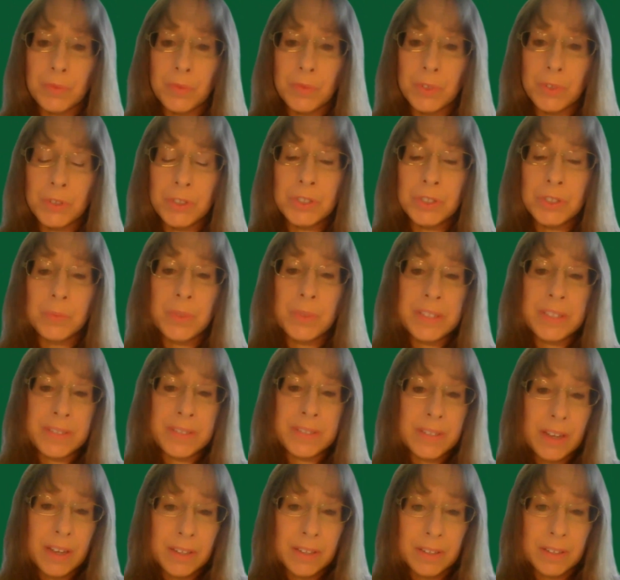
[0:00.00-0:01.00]
you should be
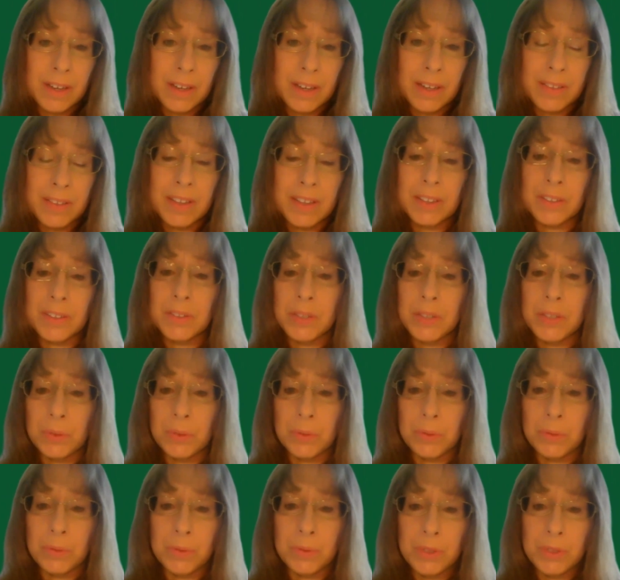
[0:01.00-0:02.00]
set, I think,
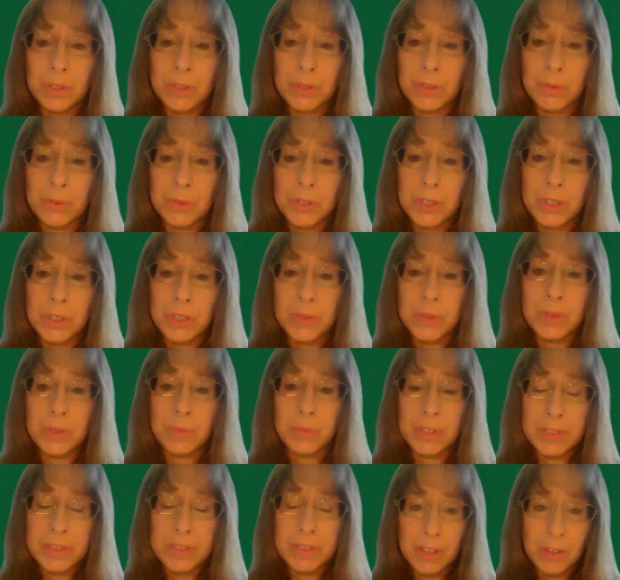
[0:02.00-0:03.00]
to to show some
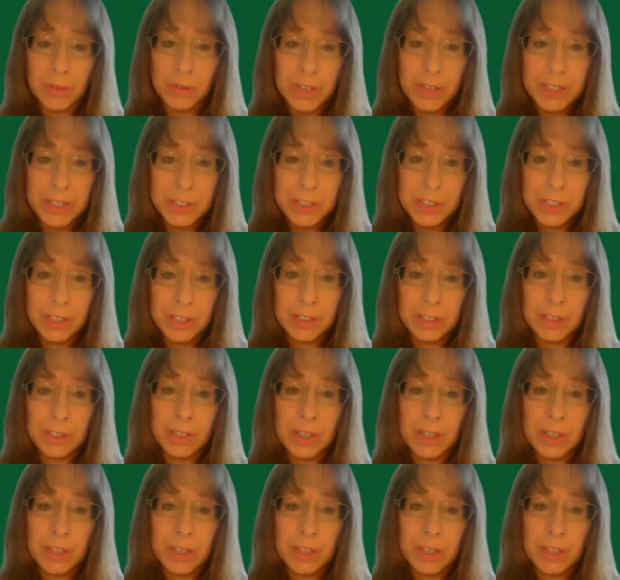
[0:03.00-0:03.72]
acceleration.